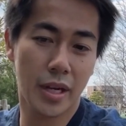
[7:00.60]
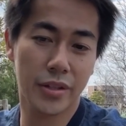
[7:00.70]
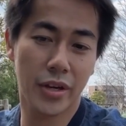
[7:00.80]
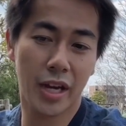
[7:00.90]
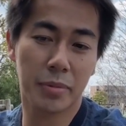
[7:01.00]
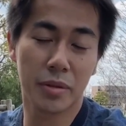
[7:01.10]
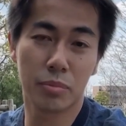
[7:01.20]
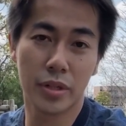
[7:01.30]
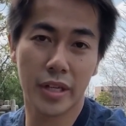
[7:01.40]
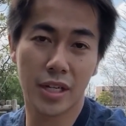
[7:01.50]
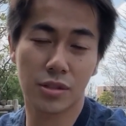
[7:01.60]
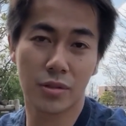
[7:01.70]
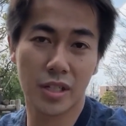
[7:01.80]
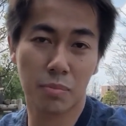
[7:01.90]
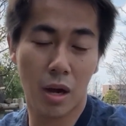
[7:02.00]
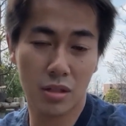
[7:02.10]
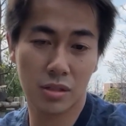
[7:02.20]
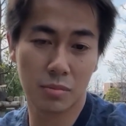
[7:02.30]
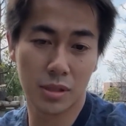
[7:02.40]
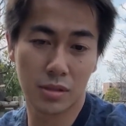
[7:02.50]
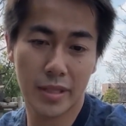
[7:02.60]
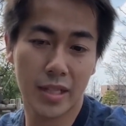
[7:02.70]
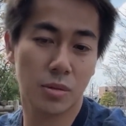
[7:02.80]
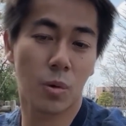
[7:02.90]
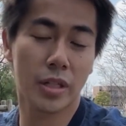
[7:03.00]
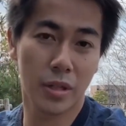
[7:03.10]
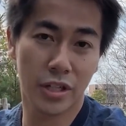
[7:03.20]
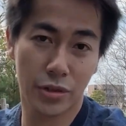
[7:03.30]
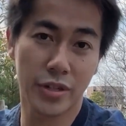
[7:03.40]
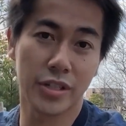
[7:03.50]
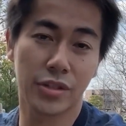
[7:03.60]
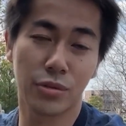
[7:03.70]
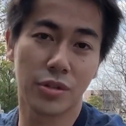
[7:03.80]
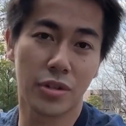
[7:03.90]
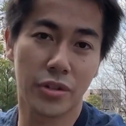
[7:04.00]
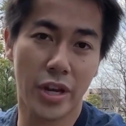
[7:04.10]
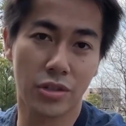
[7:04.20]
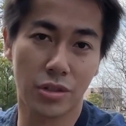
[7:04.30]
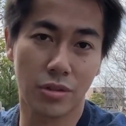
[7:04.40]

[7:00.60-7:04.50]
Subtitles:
that your app can bring as soon as possible. That's what increases user retention.